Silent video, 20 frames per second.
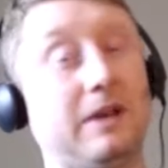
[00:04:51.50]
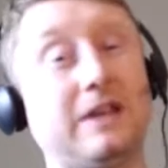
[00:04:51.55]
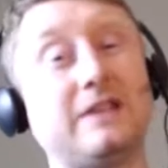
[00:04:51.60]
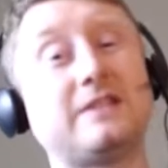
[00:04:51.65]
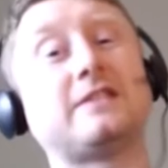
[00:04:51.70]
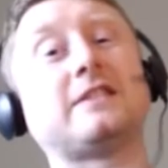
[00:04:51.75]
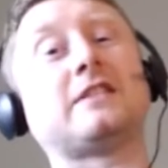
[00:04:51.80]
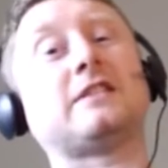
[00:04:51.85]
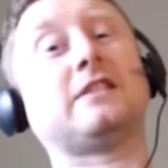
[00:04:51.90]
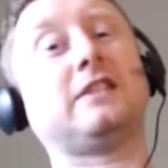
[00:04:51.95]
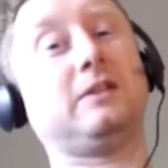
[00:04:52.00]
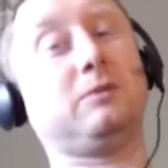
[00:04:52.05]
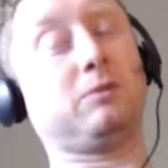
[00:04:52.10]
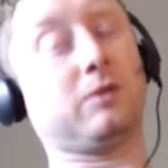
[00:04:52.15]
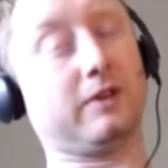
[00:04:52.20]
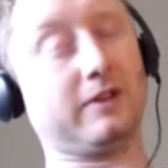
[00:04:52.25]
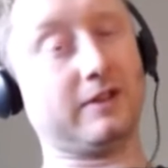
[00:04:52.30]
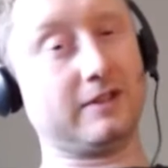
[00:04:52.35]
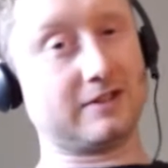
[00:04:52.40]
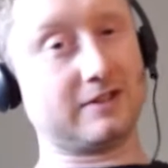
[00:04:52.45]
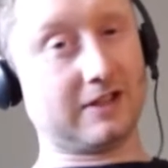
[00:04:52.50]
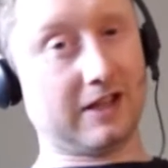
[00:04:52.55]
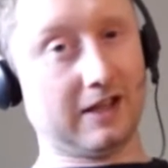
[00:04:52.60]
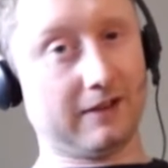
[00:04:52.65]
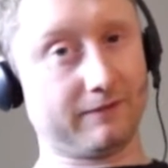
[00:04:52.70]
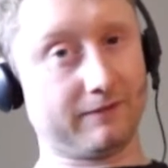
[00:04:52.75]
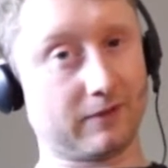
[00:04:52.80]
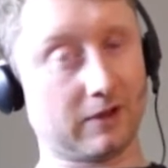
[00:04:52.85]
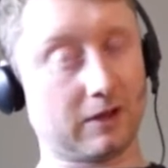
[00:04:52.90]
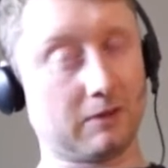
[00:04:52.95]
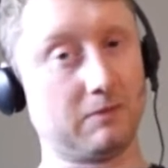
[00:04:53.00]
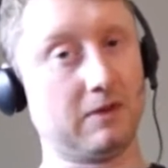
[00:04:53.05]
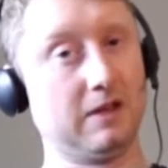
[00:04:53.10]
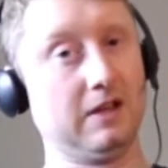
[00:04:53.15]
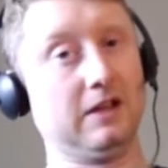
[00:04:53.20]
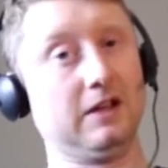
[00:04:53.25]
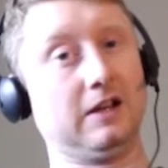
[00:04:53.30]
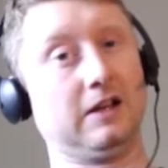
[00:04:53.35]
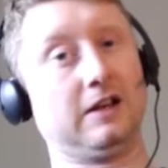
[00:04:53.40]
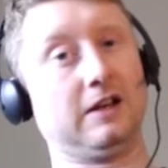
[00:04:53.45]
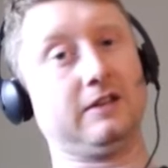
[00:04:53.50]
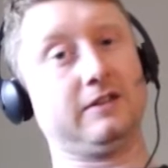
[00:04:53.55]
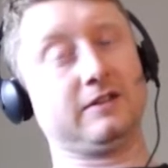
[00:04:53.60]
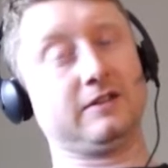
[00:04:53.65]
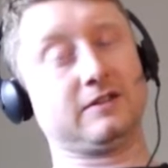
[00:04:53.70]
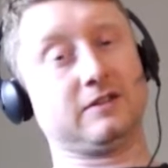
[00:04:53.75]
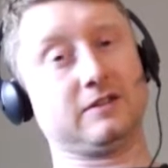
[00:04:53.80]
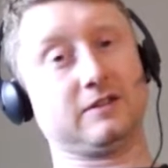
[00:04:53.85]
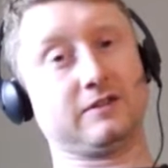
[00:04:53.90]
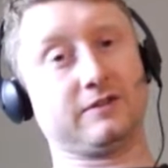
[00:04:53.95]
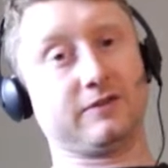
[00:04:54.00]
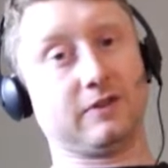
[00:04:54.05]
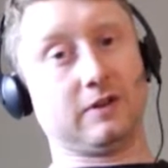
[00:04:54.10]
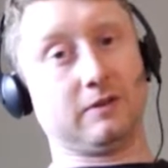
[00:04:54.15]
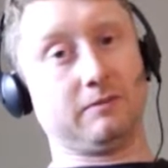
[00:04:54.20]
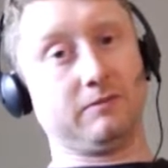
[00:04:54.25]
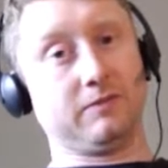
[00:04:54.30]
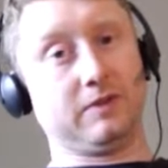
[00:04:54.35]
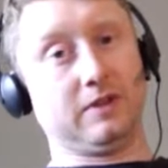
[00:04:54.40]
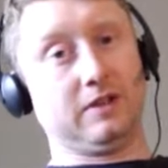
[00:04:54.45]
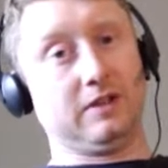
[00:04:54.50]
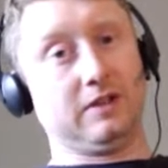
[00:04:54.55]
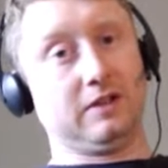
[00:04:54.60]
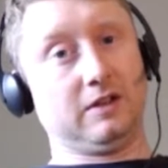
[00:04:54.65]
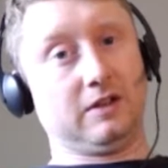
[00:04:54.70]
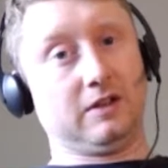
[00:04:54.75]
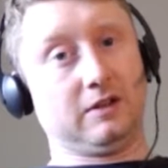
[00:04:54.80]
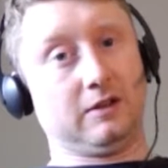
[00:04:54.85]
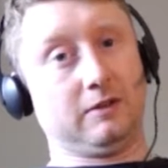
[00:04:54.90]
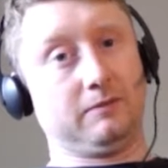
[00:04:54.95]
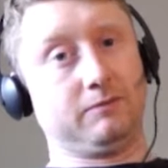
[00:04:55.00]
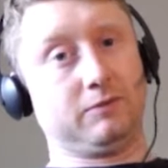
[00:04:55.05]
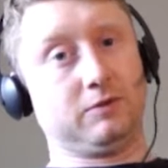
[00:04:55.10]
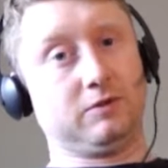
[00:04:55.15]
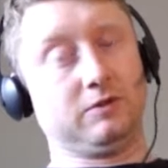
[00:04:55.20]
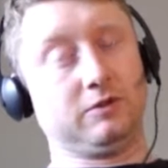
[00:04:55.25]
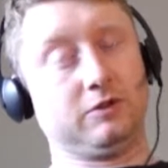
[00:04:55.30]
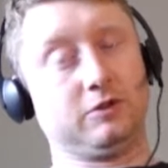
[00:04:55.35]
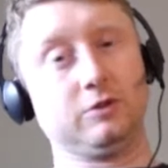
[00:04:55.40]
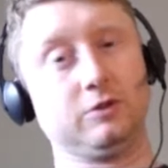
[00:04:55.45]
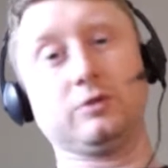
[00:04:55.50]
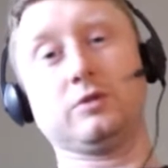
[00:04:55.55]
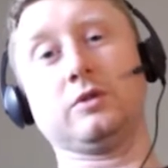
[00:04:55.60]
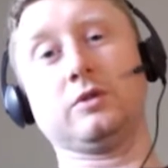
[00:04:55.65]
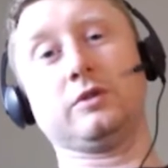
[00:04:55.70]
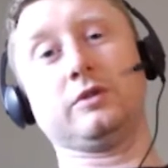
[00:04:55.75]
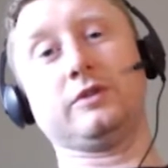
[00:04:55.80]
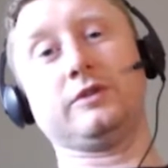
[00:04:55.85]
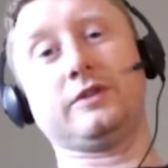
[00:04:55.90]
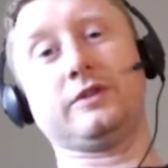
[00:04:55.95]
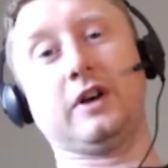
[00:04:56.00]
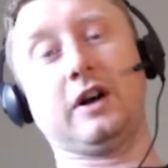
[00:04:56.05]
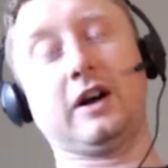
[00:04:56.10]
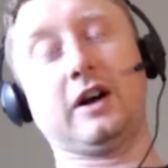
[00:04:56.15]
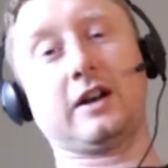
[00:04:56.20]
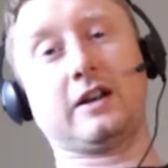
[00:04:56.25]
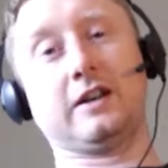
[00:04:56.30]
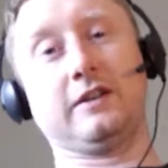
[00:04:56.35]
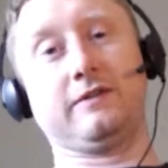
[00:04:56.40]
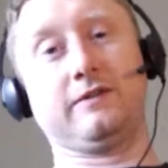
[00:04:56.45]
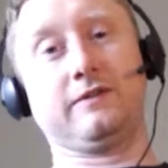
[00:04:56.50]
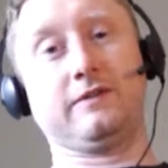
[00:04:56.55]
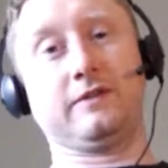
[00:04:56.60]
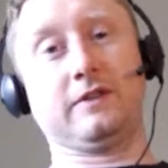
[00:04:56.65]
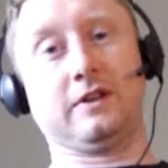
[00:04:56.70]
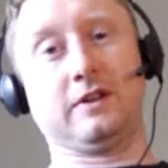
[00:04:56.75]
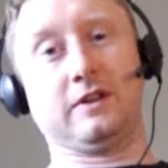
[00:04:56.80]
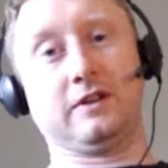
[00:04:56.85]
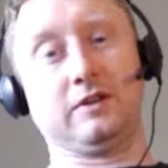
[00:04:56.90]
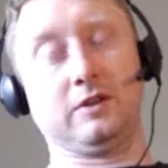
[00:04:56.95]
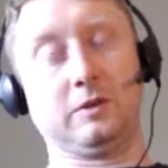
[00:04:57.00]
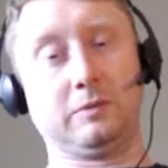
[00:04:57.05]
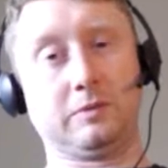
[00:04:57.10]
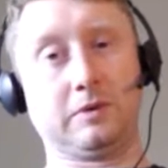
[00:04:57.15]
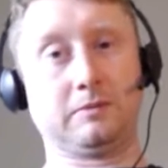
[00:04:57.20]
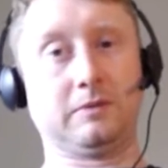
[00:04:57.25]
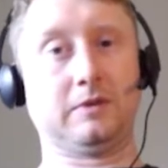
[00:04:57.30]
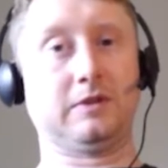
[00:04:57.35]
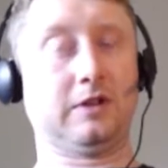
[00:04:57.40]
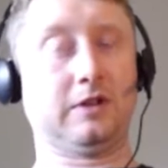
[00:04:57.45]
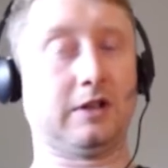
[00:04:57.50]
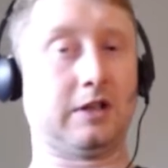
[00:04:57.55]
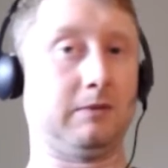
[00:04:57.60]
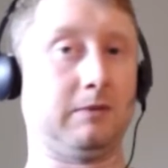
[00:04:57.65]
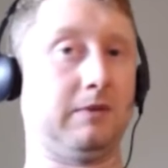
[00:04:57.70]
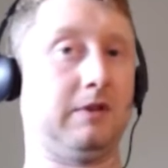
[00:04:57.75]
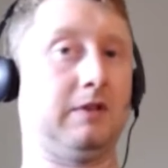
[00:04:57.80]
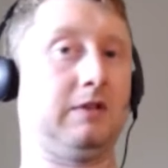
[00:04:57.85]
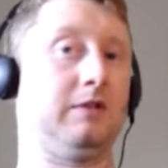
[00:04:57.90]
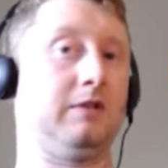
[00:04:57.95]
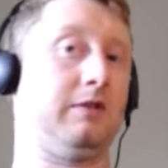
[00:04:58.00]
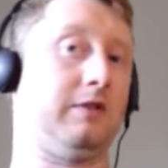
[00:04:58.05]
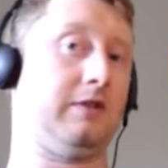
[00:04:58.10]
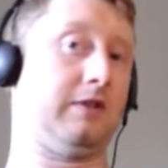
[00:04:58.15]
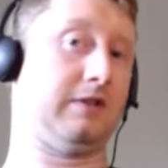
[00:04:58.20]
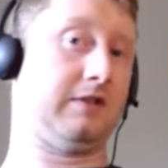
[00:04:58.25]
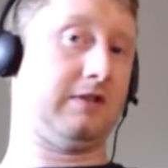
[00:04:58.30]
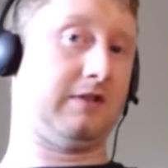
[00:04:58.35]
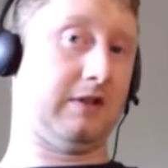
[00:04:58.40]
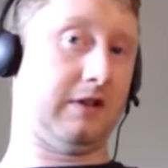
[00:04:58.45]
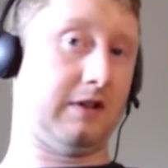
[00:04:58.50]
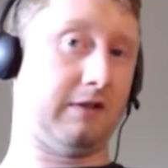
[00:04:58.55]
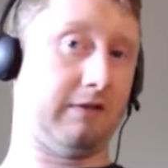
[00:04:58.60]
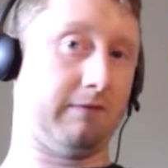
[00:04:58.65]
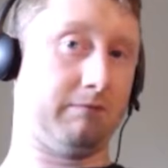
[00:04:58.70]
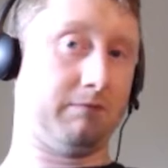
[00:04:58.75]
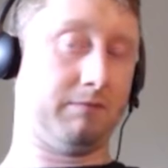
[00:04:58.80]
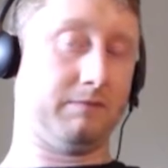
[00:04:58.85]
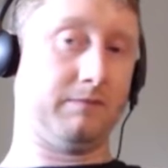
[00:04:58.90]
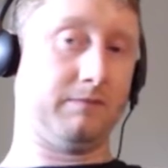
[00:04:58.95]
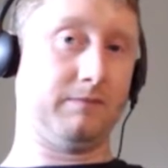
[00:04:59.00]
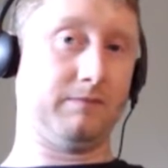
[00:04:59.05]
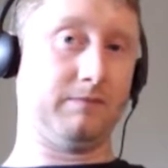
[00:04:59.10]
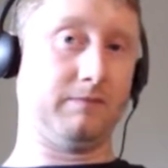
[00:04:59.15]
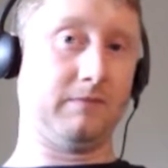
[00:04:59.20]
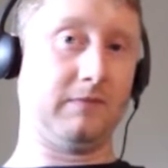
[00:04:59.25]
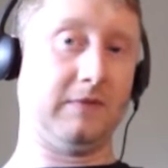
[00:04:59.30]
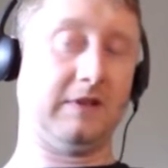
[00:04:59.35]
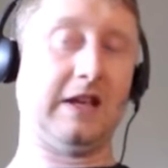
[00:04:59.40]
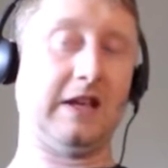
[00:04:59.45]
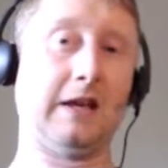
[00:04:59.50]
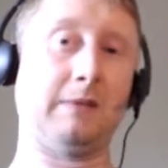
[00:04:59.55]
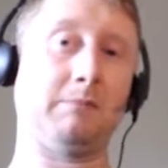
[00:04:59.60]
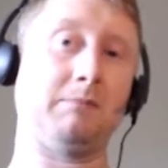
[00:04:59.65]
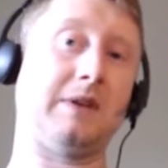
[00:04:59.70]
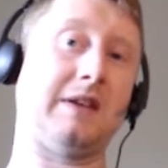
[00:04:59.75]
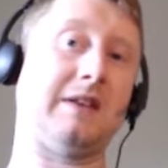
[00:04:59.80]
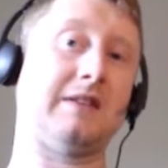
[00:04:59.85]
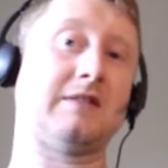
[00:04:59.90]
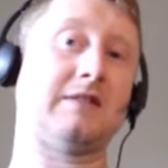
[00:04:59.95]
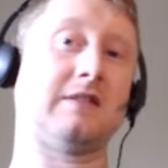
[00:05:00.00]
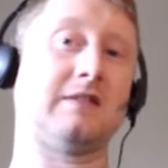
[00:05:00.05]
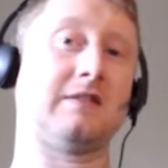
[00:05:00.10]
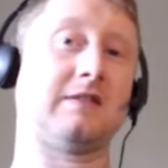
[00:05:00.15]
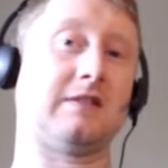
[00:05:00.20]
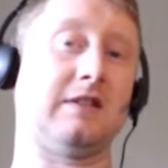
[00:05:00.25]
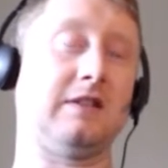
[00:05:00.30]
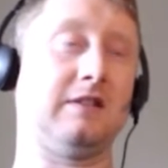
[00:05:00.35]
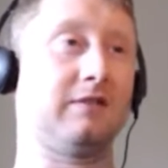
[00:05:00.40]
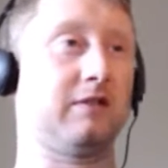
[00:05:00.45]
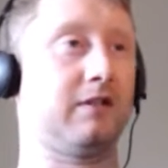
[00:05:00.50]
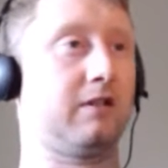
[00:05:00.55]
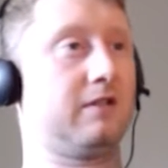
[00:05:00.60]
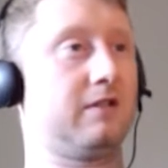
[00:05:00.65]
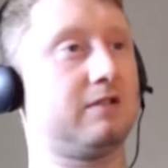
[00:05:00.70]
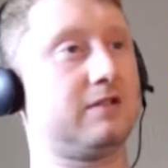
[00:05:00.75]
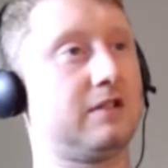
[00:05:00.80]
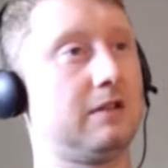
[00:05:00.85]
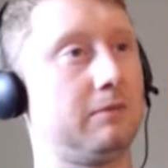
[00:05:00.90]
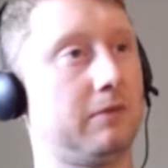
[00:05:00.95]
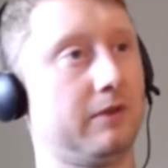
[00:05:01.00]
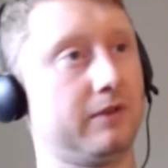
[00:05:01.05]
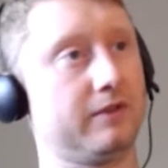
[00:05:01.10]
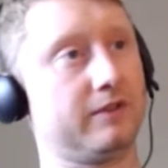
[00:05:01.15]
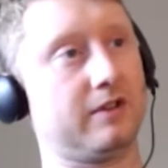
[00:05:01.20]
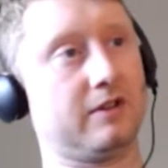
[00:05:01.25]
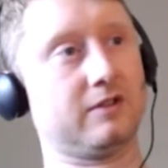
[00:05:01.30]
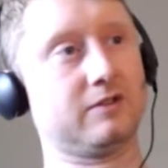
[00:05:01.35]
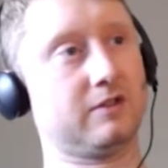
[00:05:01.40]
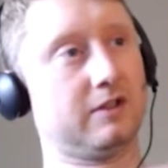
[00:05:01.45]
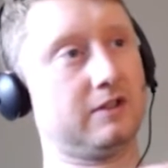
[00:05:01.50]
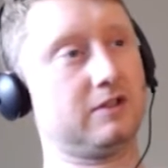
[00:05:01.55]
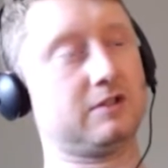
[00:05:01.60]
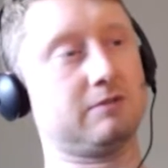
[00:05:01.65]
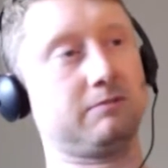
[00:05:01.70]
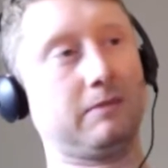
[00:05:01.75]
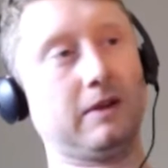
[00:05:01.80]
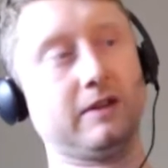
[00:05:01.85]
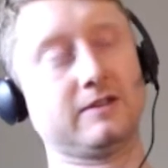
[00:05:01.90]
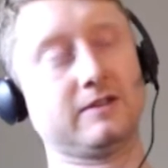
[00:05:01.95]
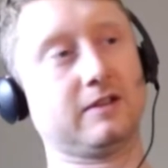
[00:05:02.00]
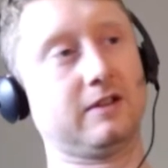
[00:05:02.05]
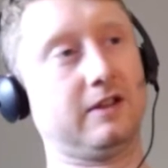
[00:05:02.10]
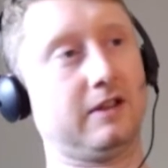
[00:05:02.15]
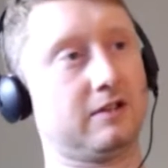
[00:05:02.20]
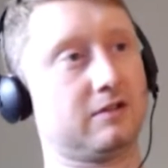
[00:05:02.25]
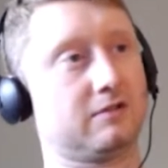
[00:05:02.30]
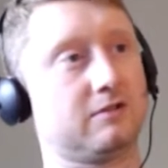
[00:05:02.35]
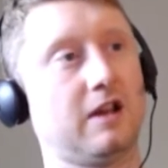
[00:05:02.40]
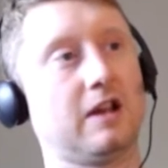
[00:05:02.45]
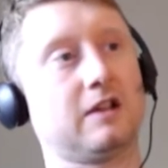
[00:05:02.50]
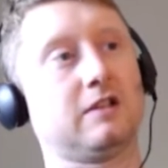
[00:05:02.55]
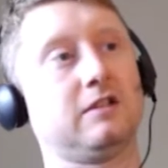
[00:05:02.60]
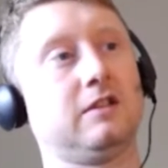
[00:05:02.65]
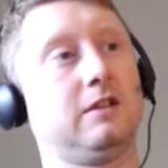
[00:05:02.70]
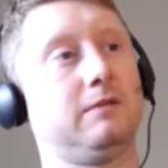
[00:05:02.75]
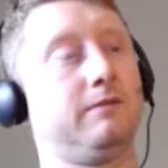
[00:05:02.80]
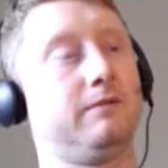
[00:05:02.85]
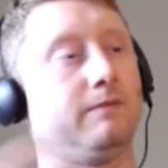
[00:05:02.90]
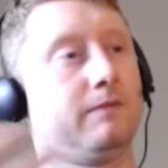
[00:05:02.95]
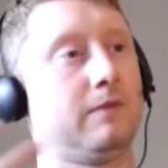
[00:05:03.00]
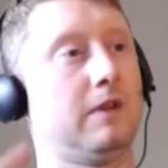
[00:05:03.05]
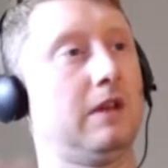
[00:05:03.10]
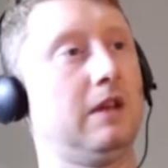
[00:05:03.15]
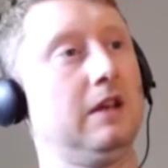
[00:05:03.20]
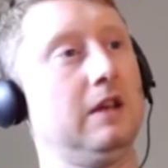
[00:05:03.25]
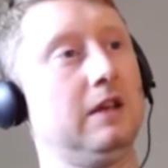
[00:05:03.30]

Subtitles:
Basically, where these came from, this is from the Google Doc. If you open up a document and go to game pieces. These are symbols there, so I just basically extracted them